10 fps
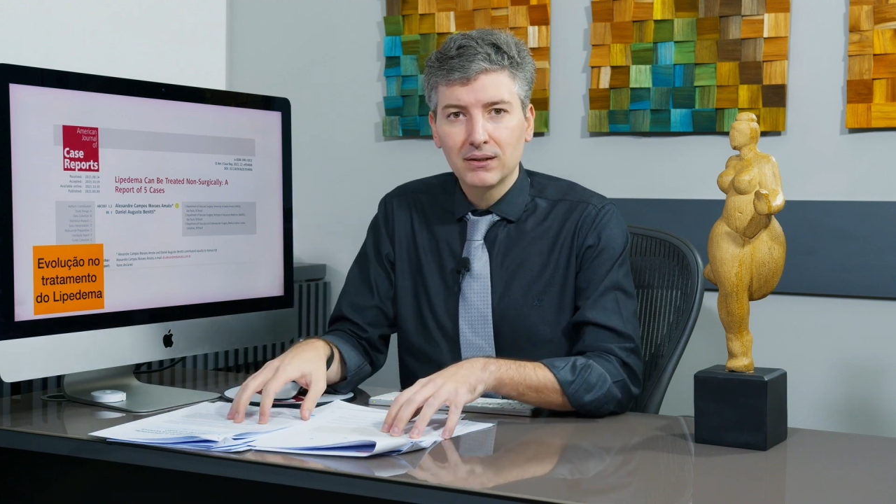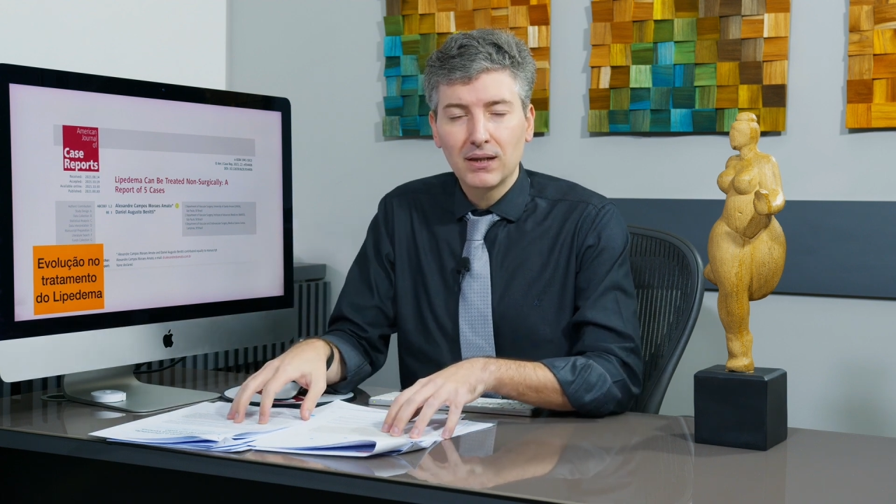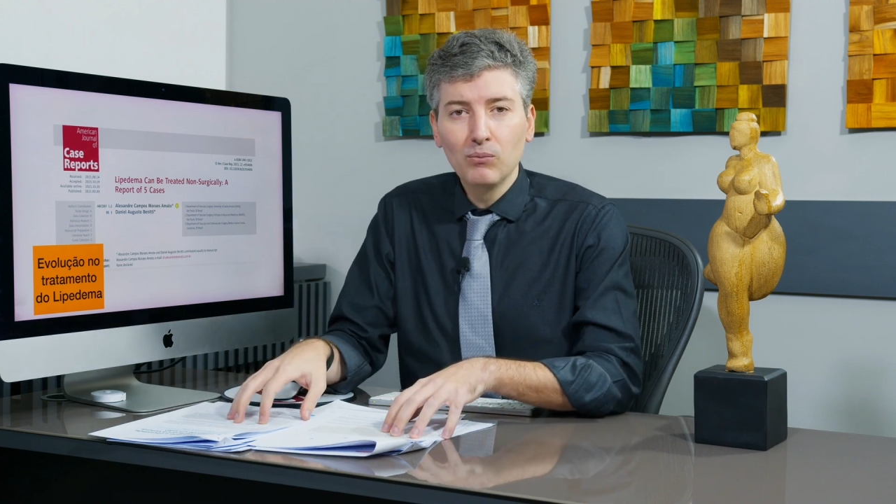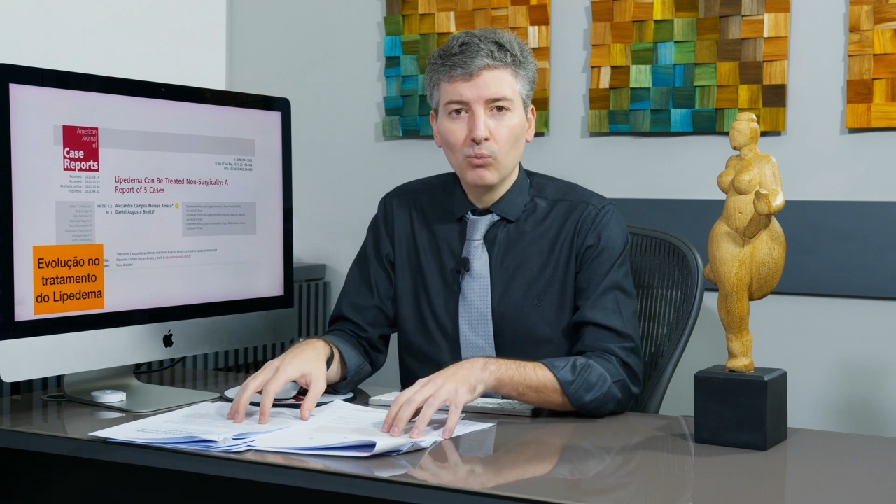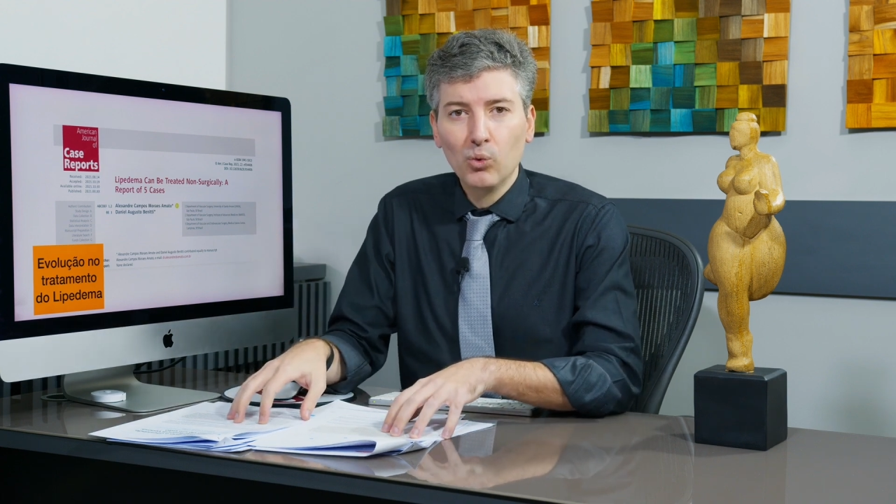
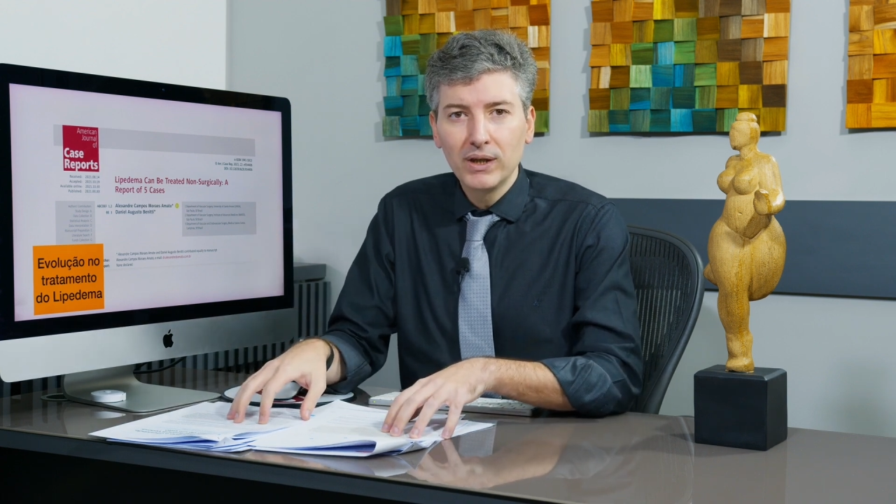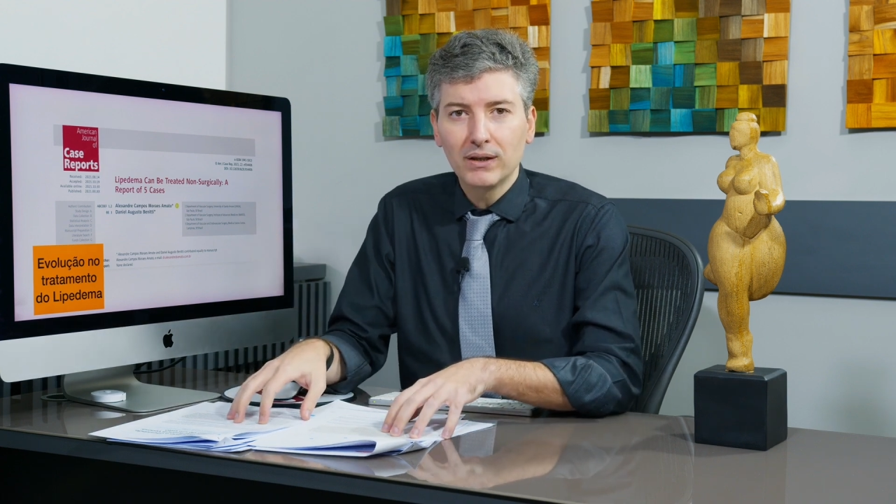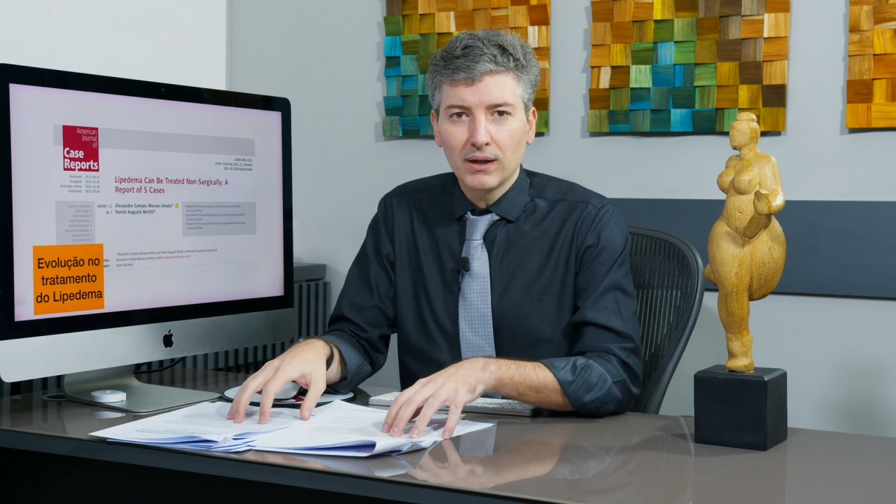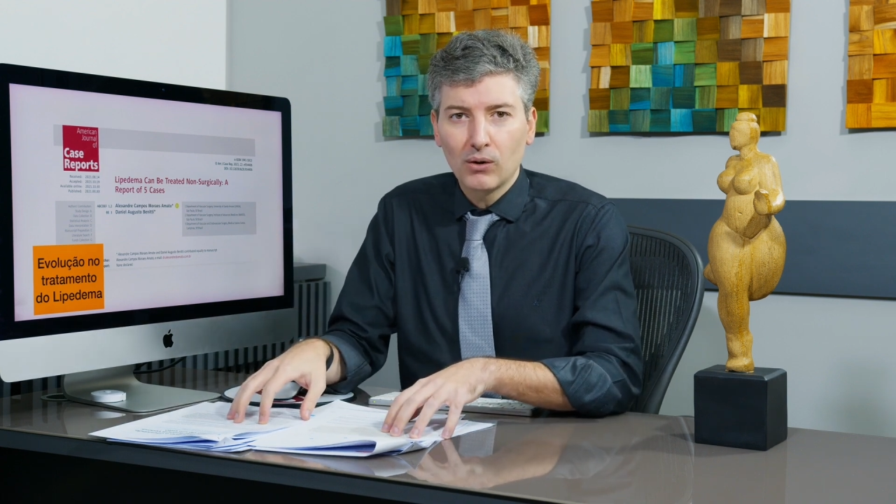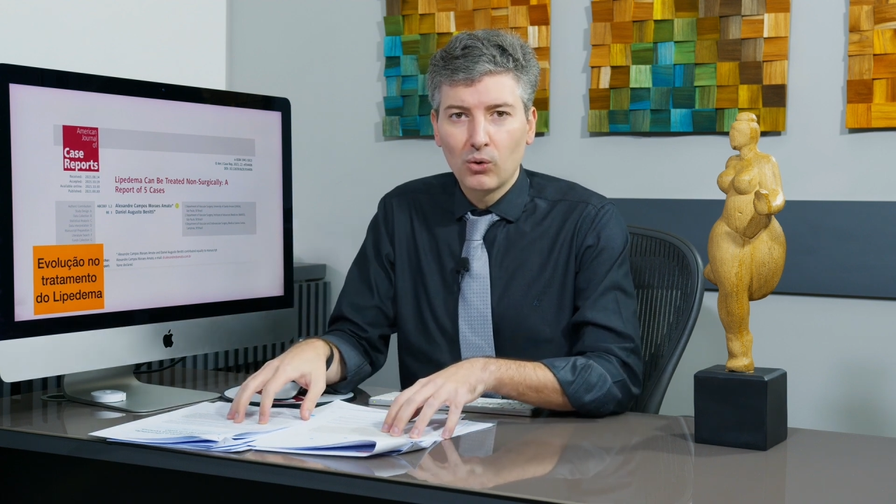We
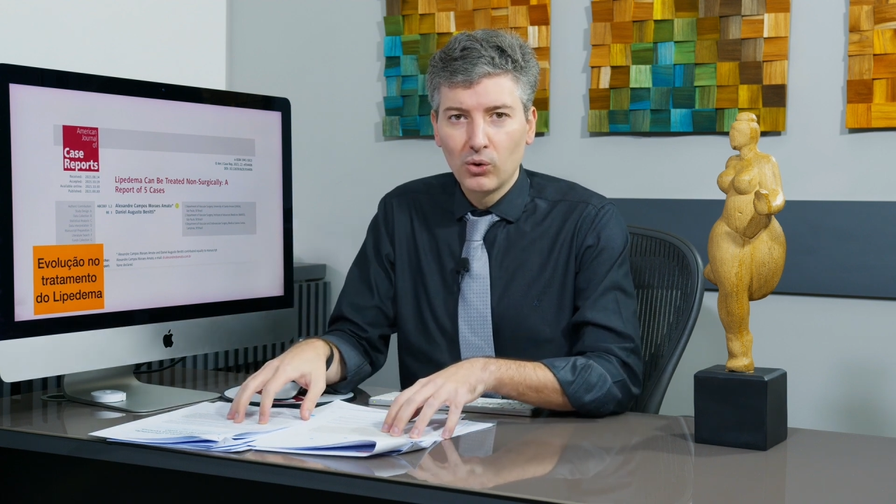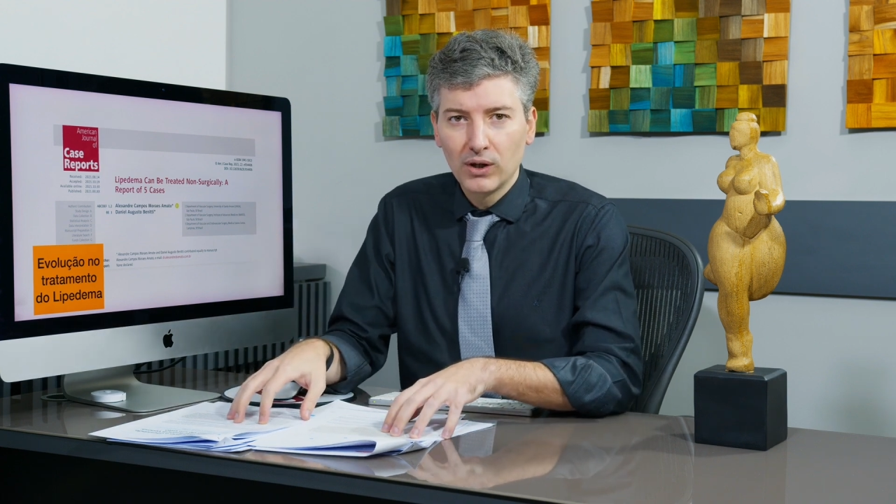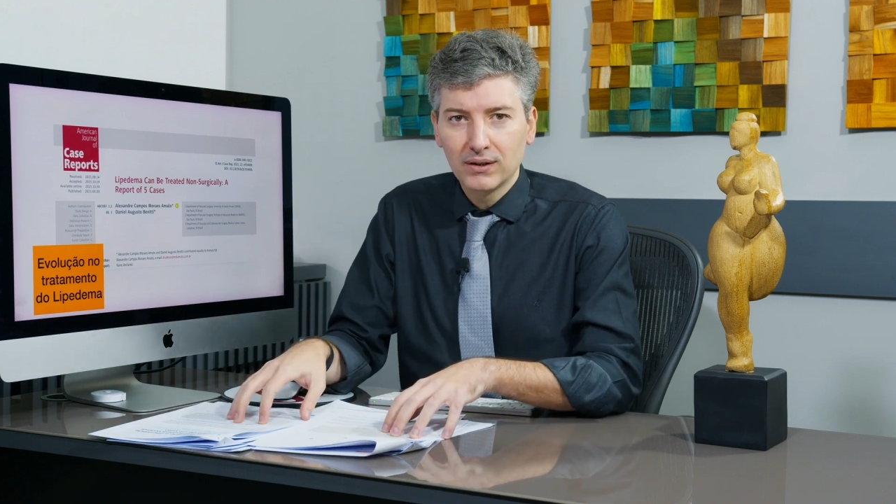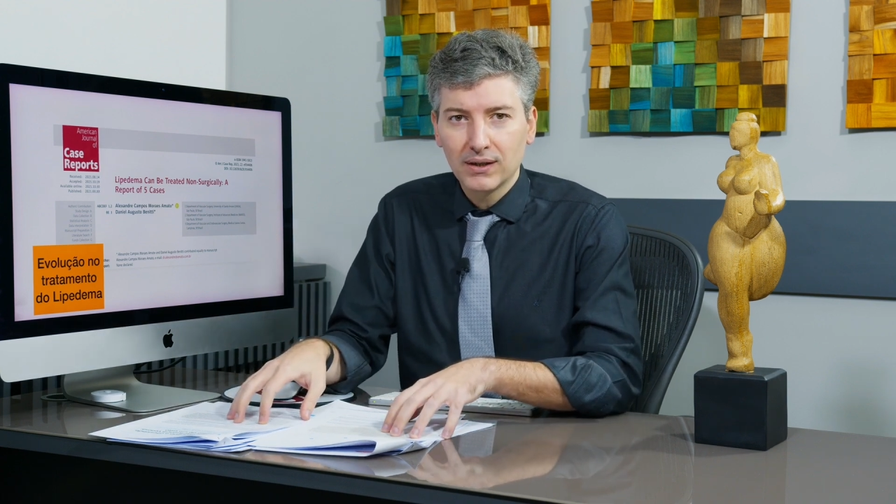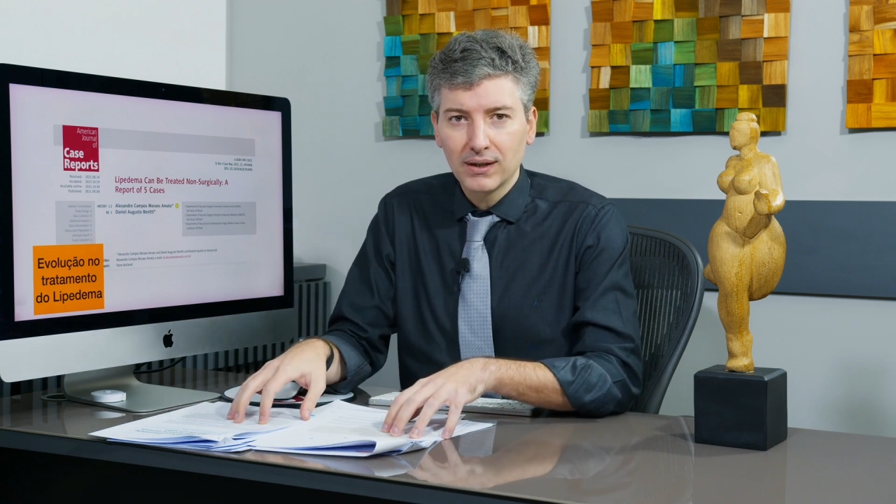have a
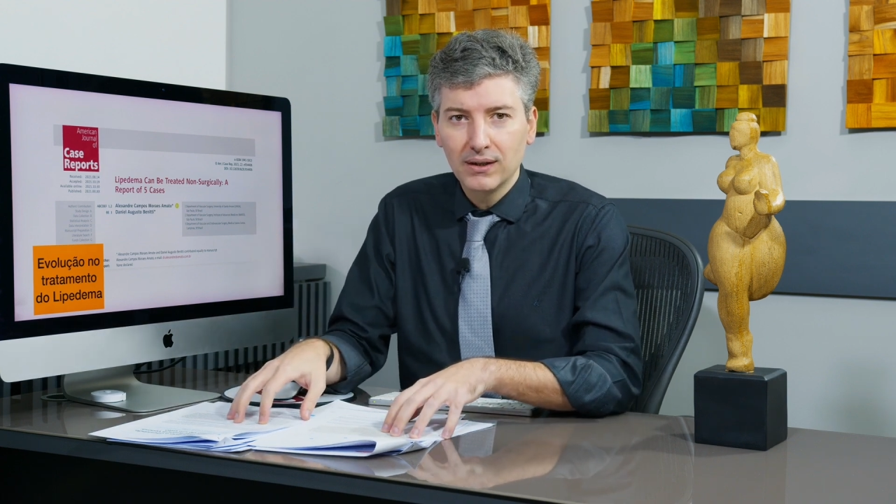lot